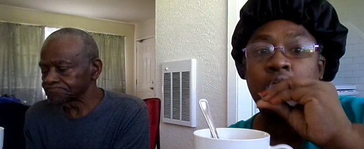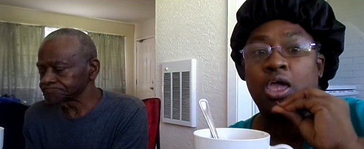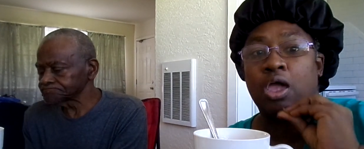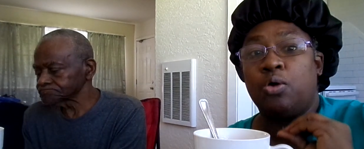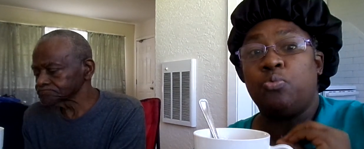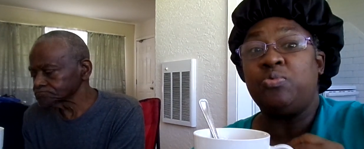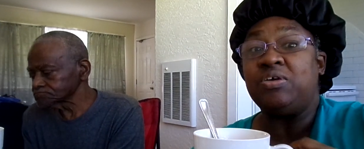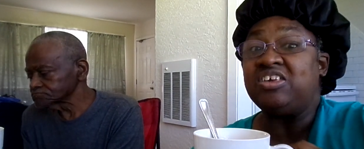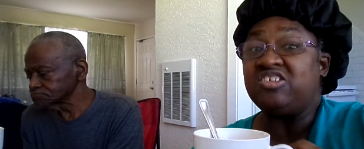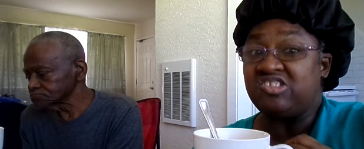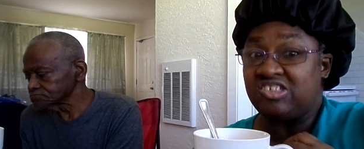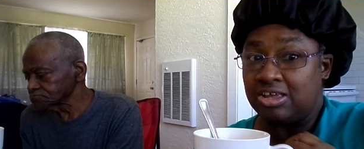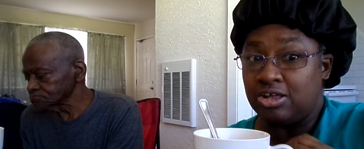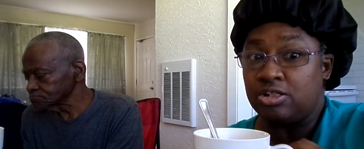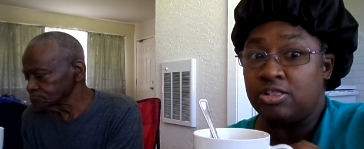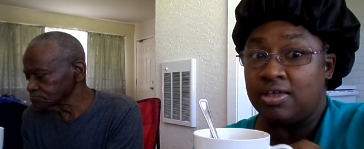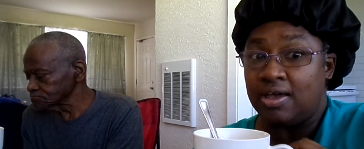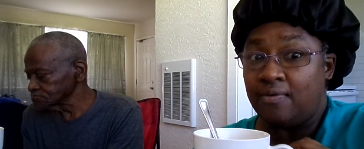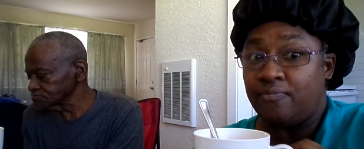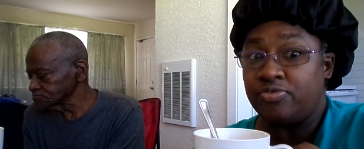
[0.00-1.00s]
Speaker 1: And we
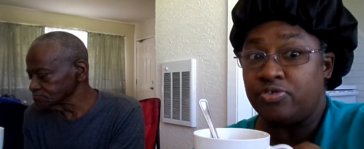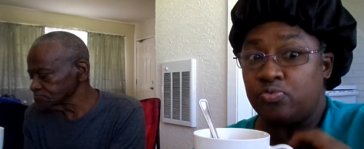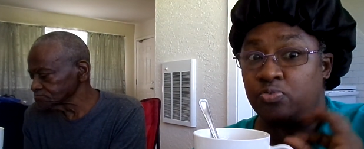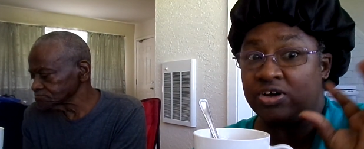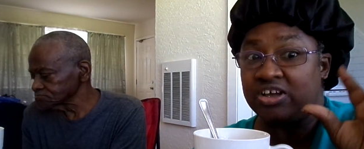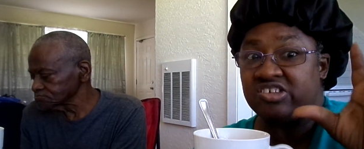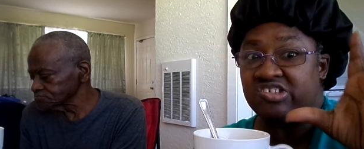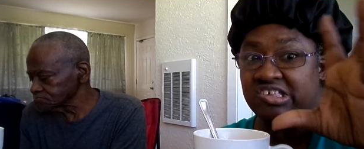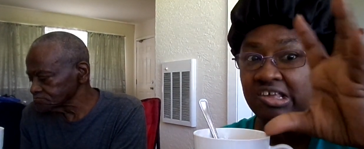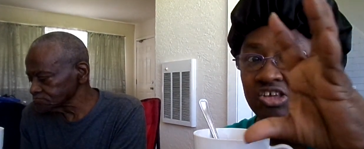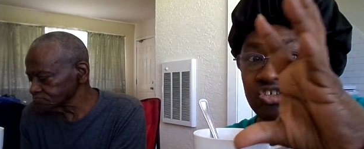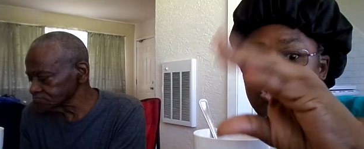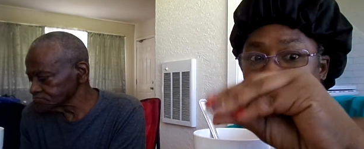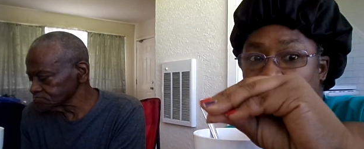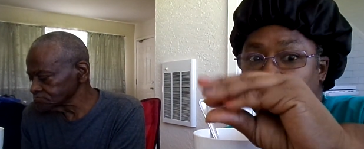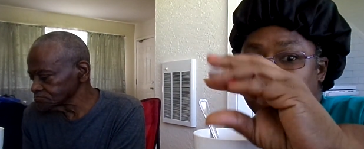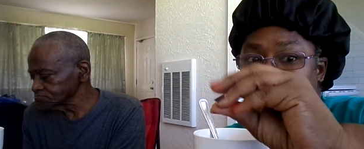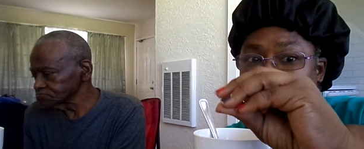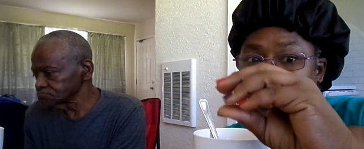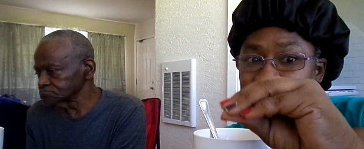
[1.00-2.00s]
still love the ones that's
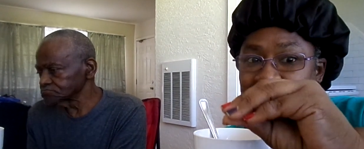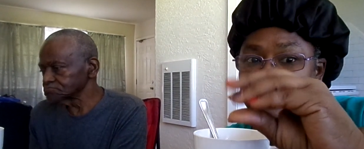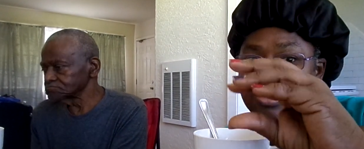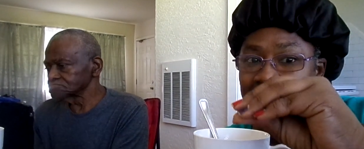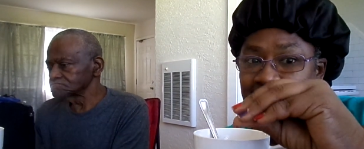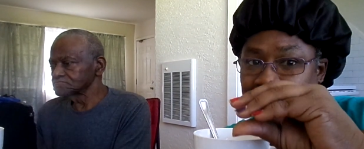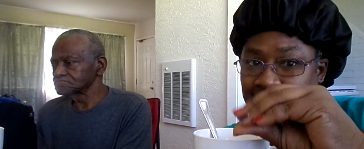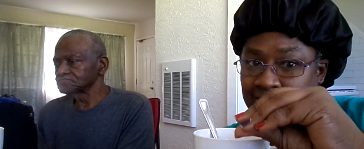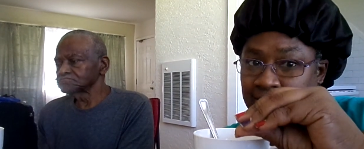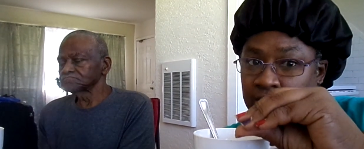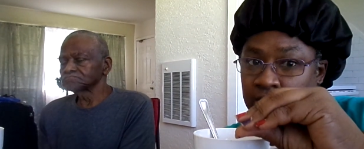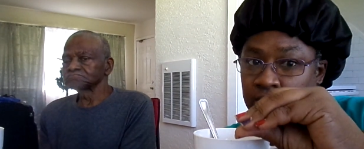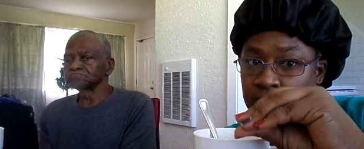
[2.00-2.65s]
doing like this.